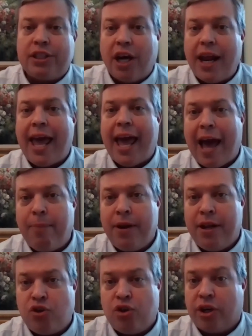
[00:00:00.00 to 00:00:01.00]
What's going to
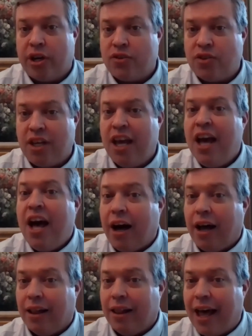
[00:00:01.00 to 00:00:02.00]
happen is you're going to
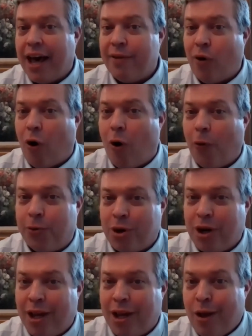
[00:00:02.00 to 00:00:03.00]
see a lot of
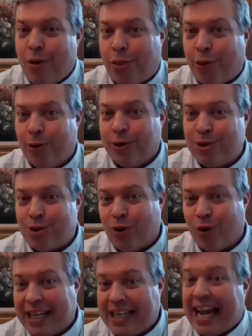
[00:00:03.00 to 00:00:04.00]
alternate
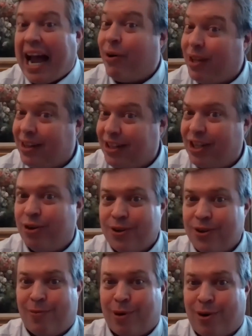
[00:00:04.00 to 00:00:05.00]
third-string county
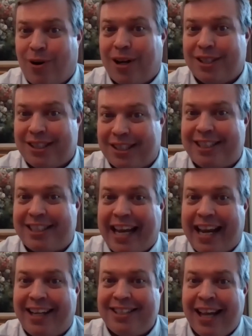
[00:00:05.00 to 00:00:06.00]
leaders from across the
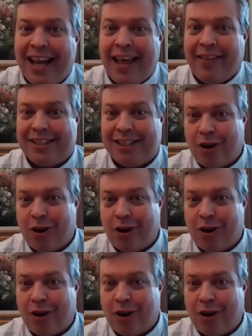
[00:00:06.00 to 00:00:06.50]
states.